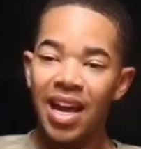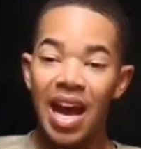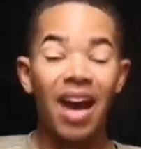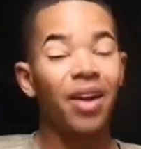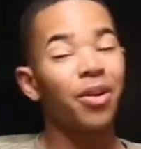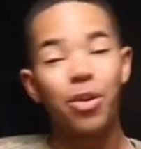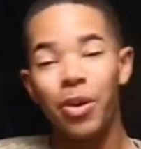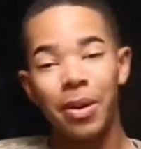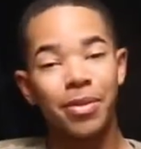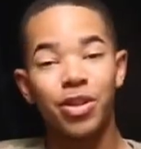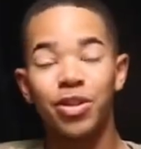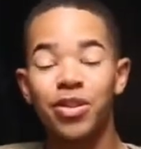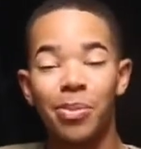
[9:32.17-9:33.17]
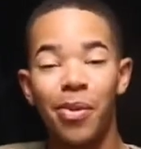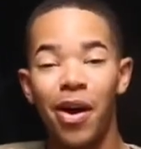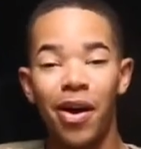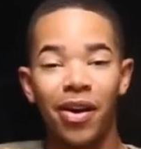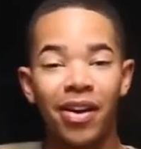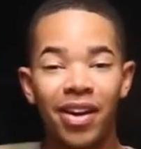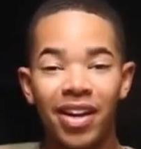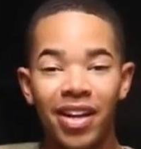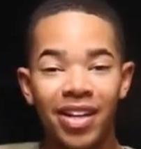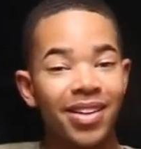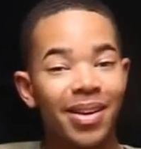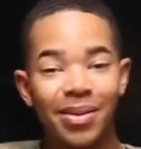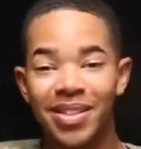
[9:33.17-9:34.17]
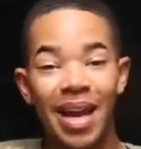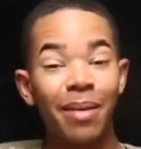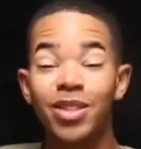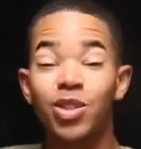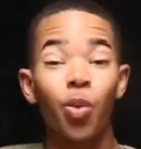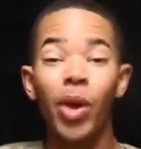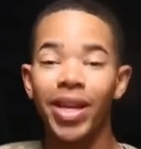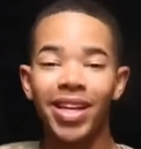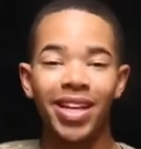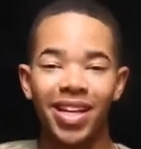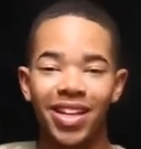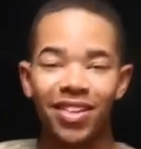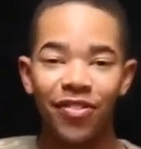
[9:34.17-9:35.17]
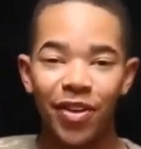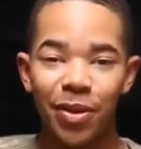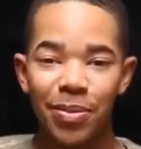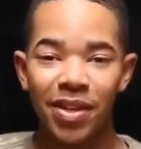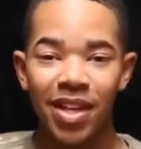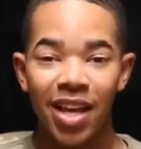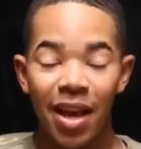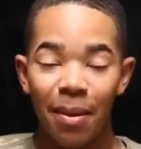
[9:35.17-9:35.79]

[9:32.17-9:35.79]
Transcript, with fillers: I don't know what I'm gonna do tomorrow. You know what I'm saying? I'm just winging it, you feel me?